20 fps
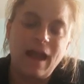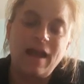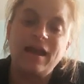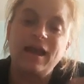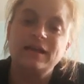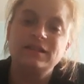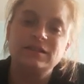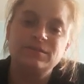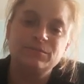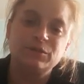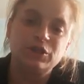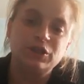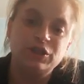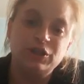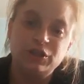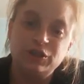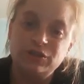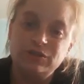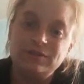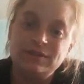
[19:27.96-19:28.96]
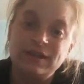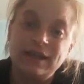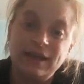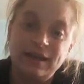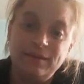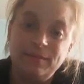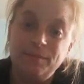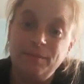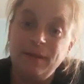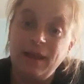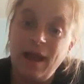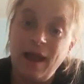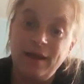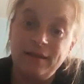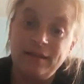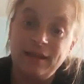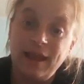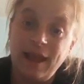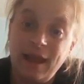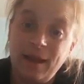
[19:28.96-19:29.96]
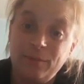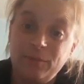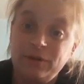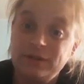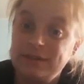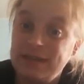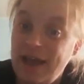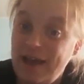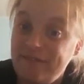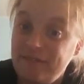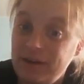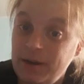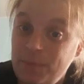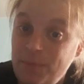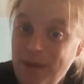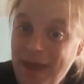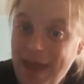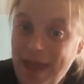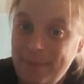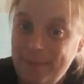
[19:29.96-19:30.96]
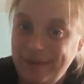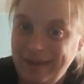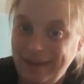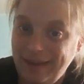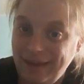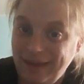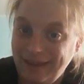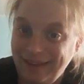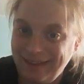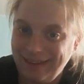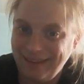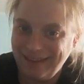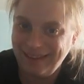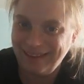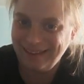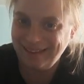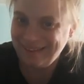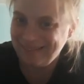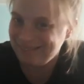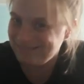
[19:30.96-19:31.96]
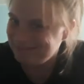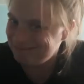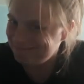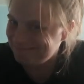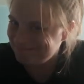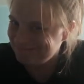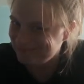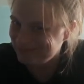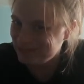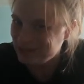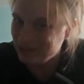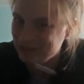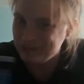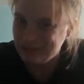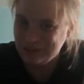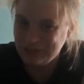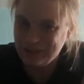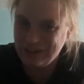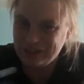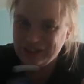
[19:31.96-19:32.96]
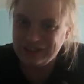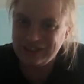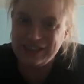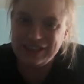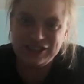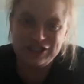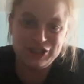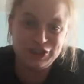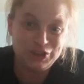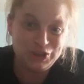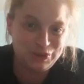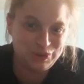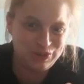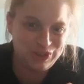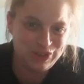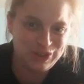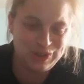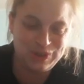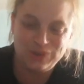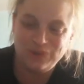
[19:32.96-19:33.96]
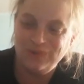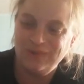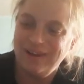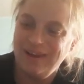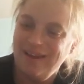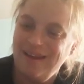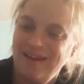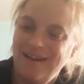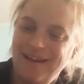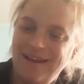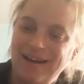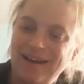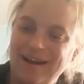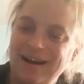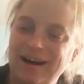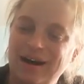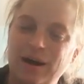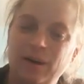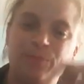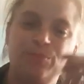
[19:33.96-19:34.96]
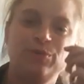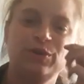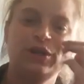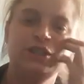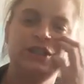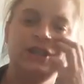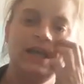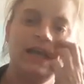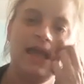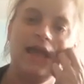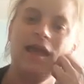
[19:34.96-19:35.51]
got some good news. Kid behind the camera is having a baby. Well, congratulations, you two. Bridget